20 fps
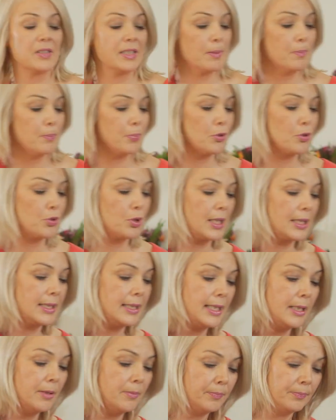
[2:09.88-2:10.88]
of simple
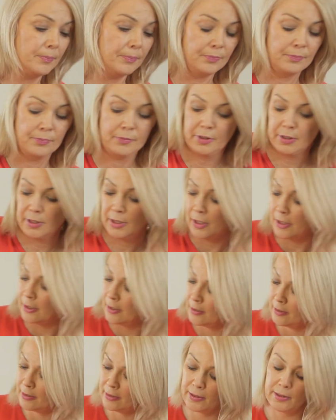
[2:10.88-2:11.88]
dressing,
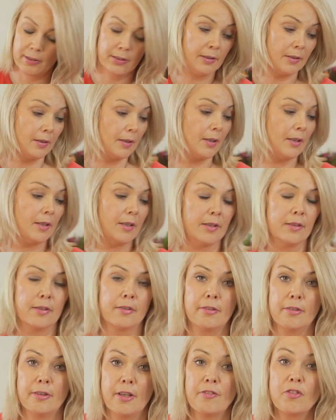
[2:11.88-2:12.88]

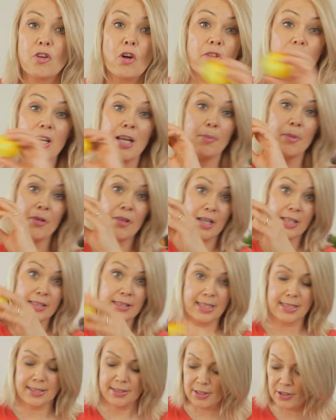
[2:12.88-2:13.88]
I've got the lemon that I
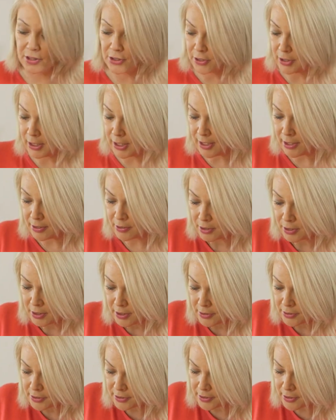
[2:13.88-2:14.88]
zested earlier.
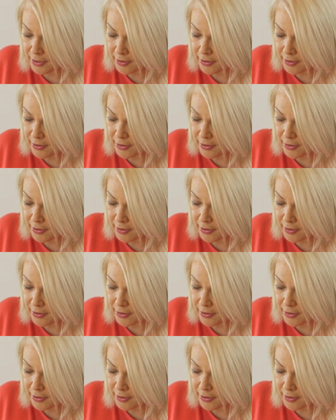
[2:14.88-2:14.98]
Just